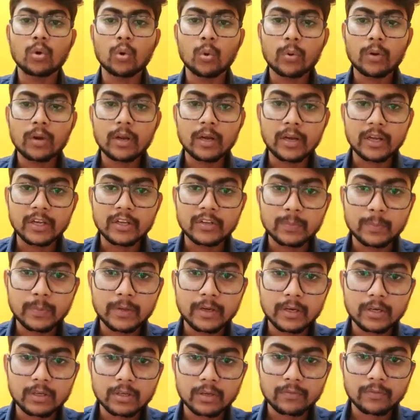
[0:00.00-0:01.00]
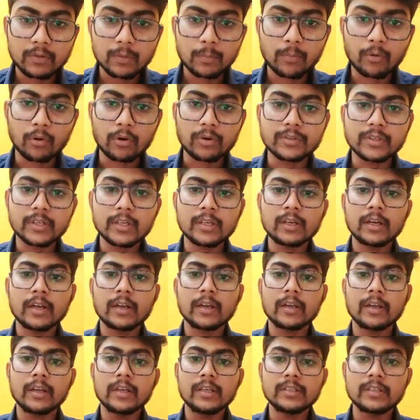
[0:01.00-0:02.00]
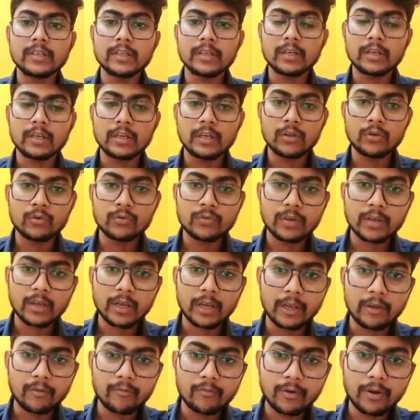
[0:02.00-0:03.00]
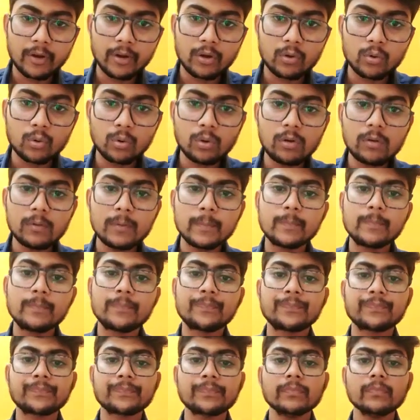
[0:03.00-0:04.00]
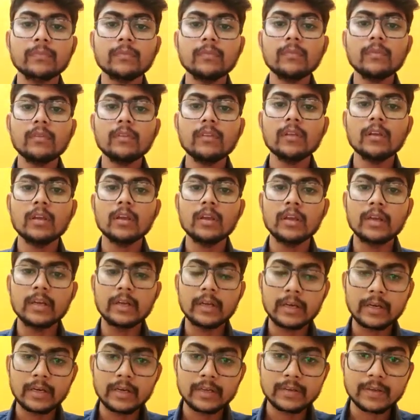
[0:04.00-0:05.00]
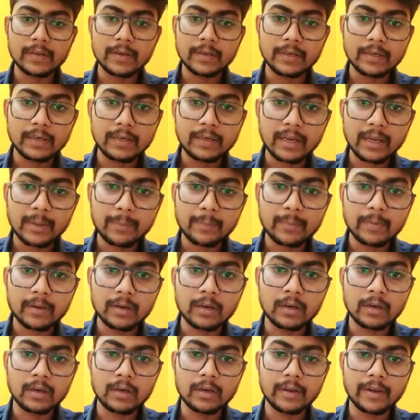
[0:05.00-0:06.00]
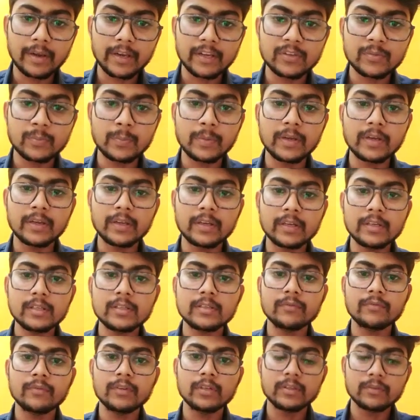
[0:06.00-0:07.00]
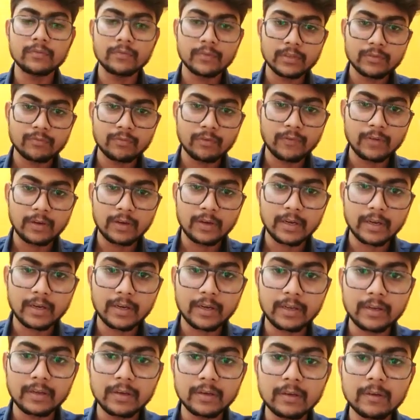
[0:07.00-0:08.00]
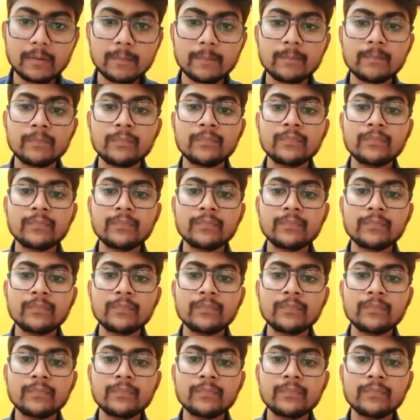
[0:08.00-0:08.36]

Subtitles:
total experience of the project, like using every tool. It is a real-time experience which we will get here.